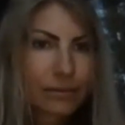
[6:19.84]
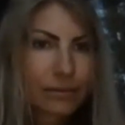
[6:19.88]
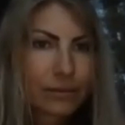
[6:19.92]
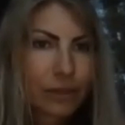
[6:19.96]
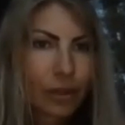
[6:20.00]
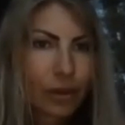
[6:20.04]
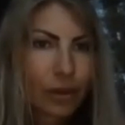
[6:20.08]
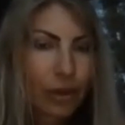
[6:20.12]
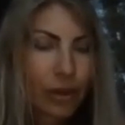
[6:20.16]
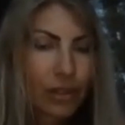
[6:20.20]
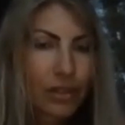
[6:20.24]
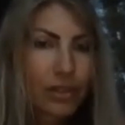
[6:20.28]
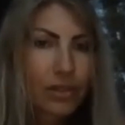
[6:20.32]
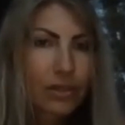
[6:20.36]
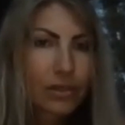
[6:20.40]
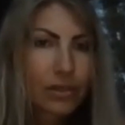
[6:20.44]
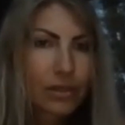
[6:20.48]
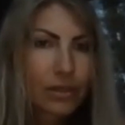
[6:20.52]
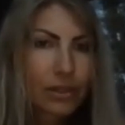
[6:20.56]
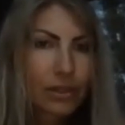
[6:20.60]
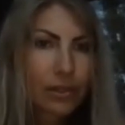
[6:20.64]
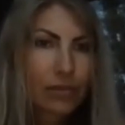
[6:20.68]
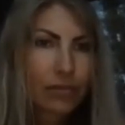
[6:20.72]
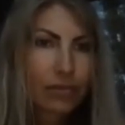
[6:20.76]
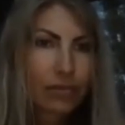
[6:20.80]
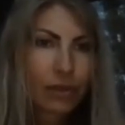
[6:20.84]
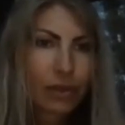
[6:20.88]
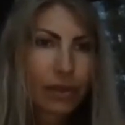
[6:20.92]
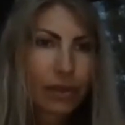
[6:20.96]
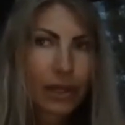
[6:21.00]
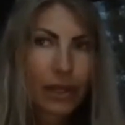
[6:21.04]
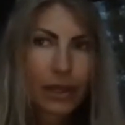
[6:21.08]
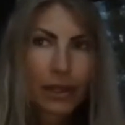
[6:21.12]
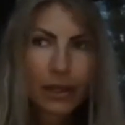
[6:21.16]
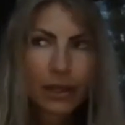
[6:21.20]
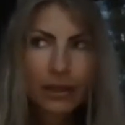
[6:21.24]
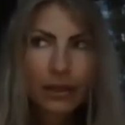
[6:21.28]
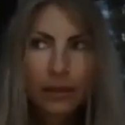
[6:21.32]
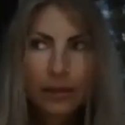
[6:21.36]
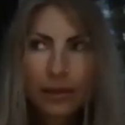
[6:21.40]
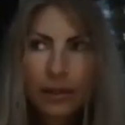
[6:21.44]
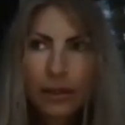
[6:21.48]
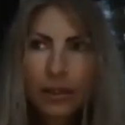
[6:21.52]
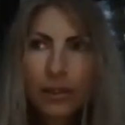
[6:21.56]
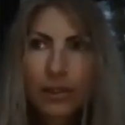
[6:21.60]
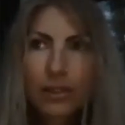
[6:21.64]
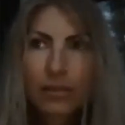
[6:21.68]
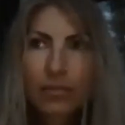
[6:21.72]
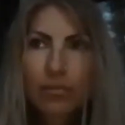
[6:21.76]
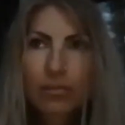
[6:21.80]
You ask yourself, okay,
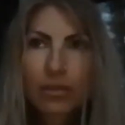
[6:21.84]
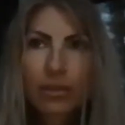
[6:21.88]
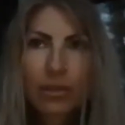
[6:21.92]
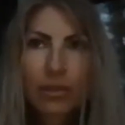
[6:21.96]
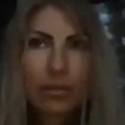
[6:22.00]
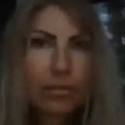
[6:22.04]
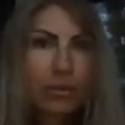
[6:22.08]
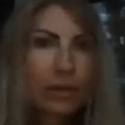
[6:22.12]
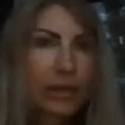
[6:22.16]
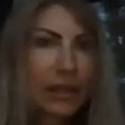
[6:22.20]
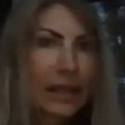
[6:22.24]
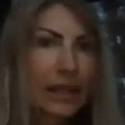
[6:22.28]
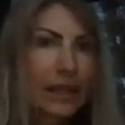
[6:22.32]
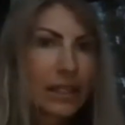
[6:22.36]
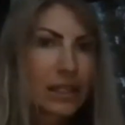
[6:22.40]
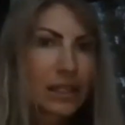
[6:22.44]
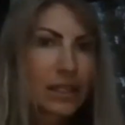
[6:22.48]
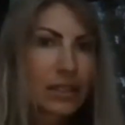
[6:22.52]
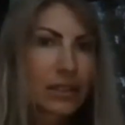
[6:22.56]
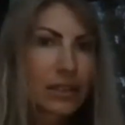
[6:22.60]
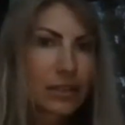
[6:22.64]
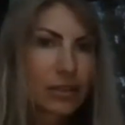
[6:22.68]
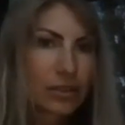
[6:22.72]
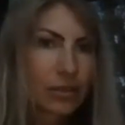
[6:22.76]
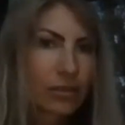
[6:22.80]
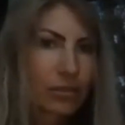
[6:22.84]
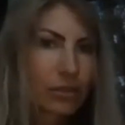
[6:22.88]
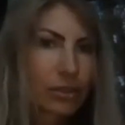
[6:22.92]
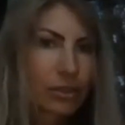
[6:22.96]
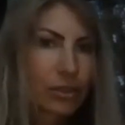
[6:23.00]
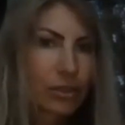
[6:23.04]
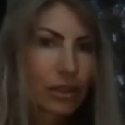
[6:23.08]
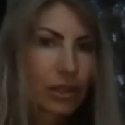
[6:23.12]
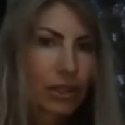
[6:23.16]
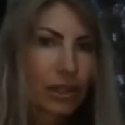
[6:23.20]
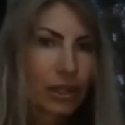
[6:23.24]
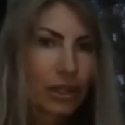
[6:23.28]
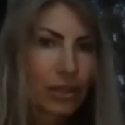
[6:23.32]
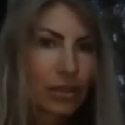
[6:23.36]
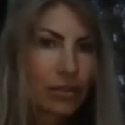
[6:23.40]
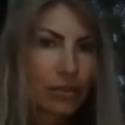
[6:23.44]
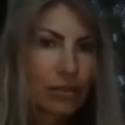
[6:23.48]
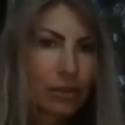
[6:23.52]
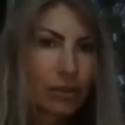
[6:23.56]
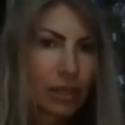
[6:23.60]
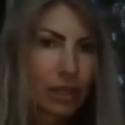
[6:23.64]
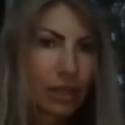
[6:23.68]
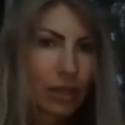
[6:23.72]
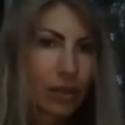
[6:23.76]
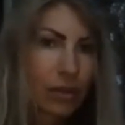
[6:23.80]
there is a manipulation, so what can I do?
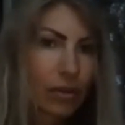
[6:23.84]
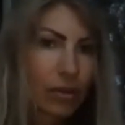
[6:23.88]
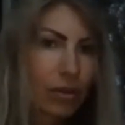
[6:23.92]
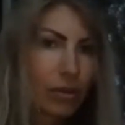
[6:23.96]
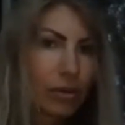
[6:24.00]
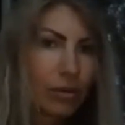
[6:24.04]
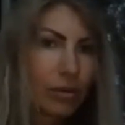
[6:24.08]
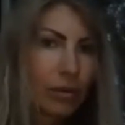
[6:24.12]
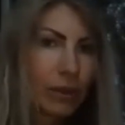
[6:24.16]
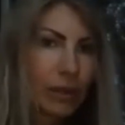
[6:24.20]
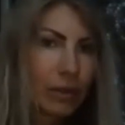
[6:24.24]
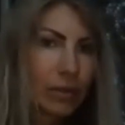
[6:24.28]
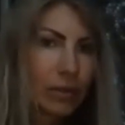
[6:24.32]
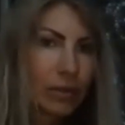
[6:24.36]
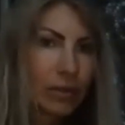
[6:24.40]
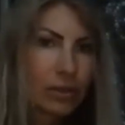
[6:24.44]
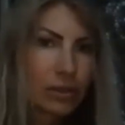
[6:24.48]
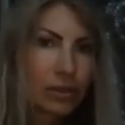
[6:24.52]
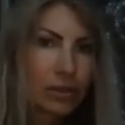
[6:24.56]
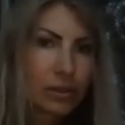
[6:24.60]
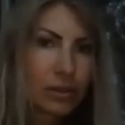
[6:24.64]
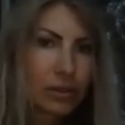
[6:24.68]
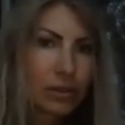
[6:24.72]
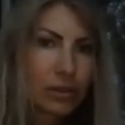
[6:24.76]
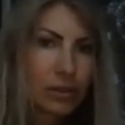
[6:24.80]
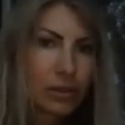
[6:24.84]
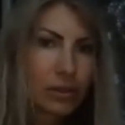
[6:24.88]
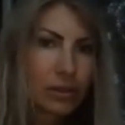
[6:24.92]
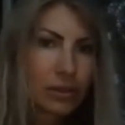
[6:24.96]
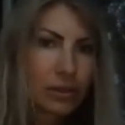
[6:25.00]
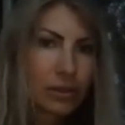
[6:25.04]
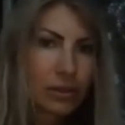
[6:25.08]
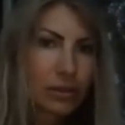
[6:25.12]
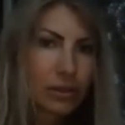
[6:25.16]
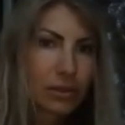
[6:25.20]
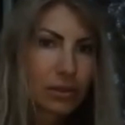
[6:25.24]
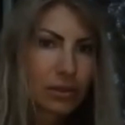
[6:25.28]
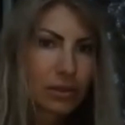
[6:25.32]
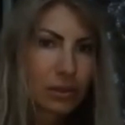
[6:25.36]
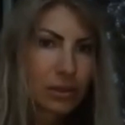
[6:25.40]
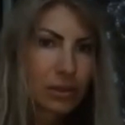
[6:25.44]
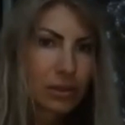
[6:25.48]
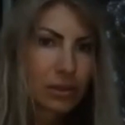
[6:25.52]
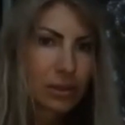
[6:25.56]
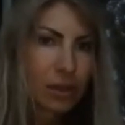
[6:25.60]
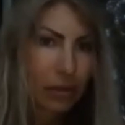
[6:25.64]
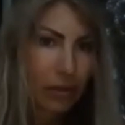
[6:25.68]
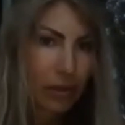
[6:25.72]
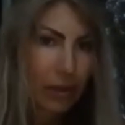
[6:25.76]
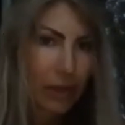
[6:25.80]
Can I call them out
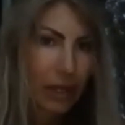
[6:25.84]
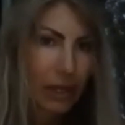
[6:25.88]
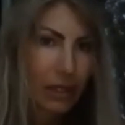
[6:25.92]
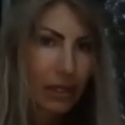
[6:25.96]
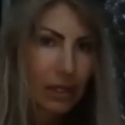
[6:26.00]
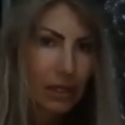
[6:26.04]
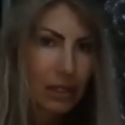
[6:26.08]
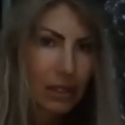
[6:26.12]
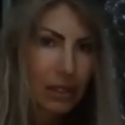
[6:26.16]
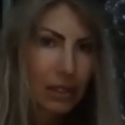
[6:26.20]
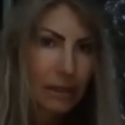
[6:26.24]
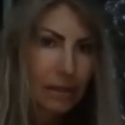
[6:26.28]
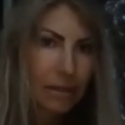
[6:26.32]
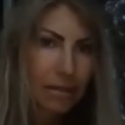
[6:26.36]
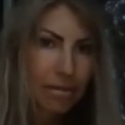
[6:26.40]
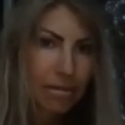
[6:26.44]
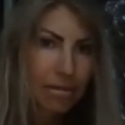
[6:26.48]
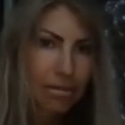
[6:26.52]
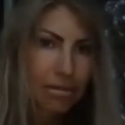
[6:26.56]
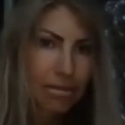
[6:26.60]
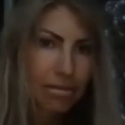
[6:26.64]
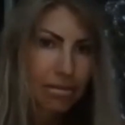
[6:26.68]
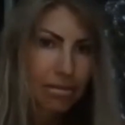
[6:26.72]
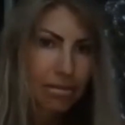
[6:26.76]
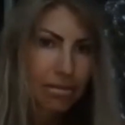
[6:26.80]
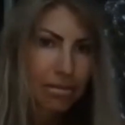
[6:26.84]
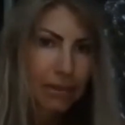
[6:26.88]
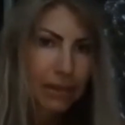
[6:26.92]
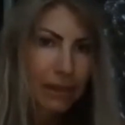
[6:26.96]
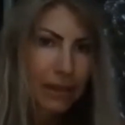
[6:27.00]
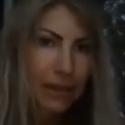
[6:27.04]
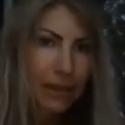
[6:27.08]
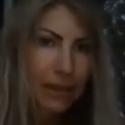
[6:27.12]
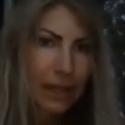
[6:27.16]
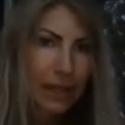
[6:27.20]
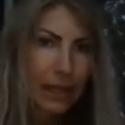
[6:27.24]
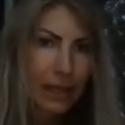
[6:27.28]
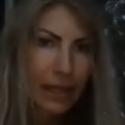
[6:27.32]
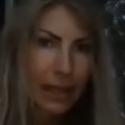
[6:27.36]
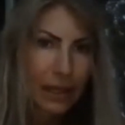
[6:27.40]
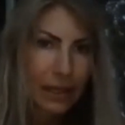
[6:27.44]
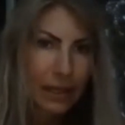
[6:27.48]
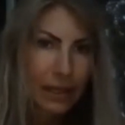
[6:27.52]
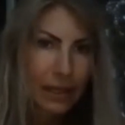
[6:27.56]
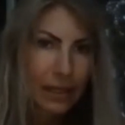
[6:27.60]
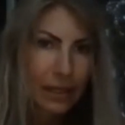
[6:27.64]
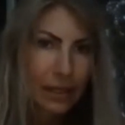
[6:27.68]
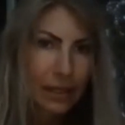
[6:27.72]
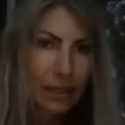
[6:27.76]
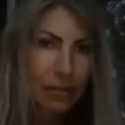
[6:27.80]
on that? Can I
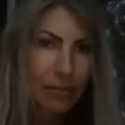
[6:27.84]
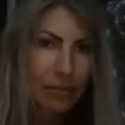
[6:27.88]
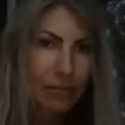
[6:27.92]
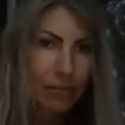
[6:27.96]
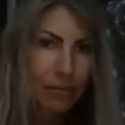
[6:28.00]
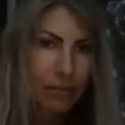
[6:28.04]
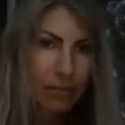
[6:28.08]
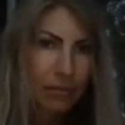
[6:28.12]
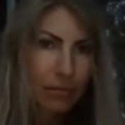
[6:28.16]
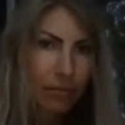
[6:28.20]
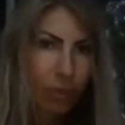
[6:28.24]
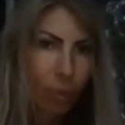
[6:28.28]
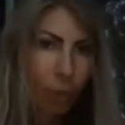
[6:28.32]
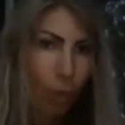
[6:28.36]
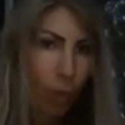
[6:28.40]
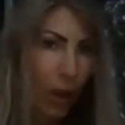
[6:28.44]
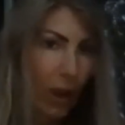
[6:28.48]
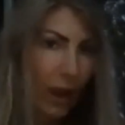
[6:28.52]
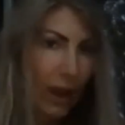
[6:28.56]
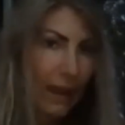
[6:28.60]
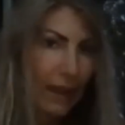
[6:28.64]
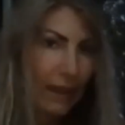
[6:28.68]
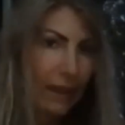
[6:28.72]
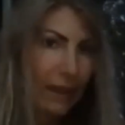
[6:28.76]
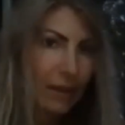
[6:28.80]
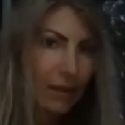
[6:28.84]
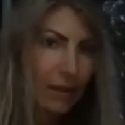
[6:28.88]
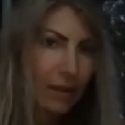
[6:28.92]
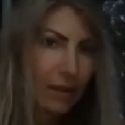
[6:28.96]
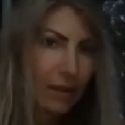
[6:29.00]
ask them why?